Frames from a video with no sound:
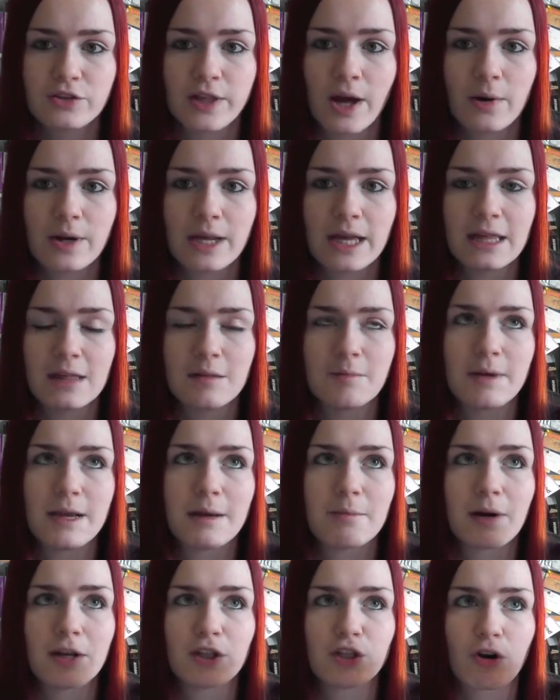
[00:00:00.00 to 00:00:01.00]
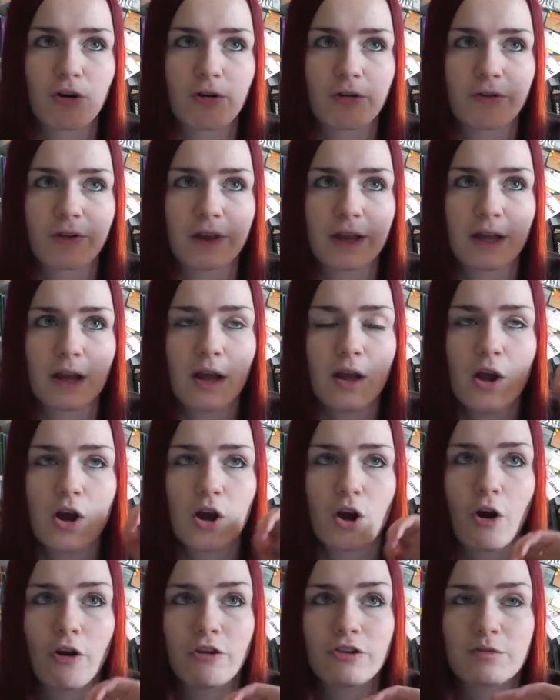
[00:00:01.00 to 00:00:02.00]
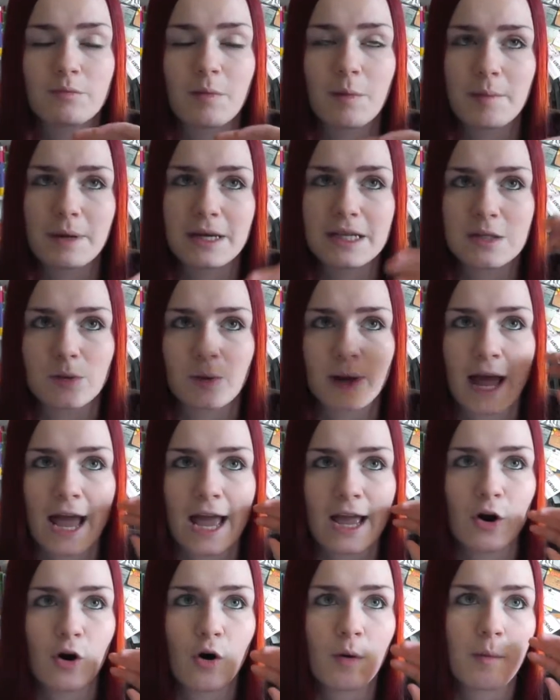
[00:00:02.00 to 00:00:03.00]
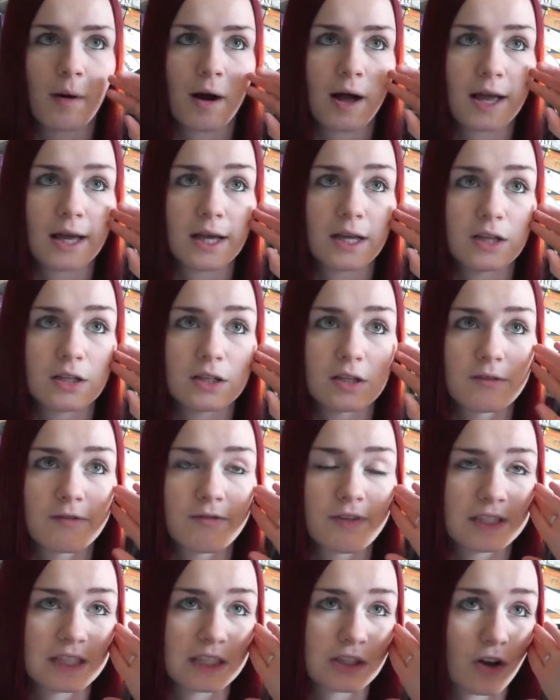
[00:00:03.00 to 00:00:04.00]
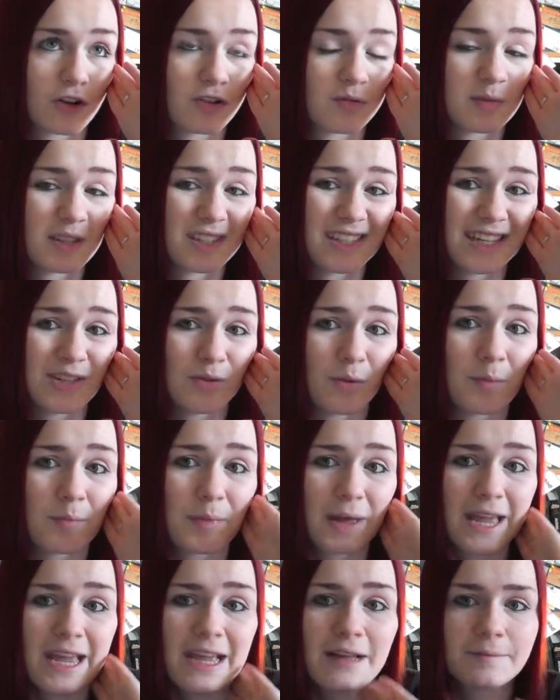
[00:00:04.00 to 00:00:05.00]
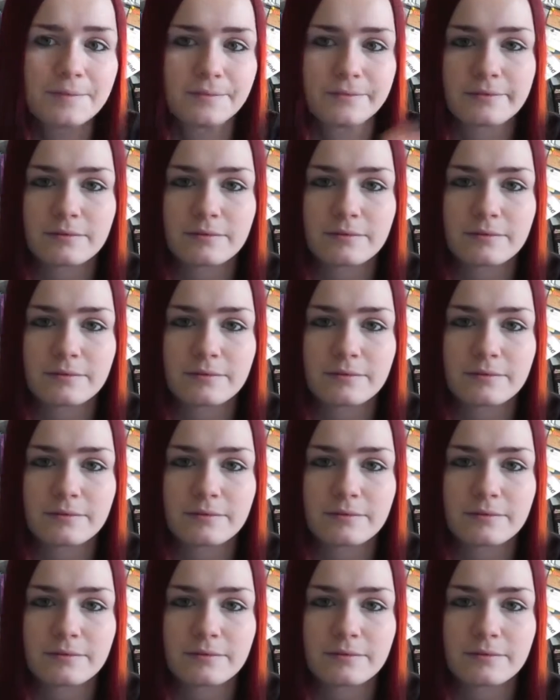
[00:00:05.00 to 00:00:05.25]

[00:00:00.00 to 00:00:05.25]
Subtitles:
so that would either mean my geography goes from a B to an A or my physics goes from a C to a B.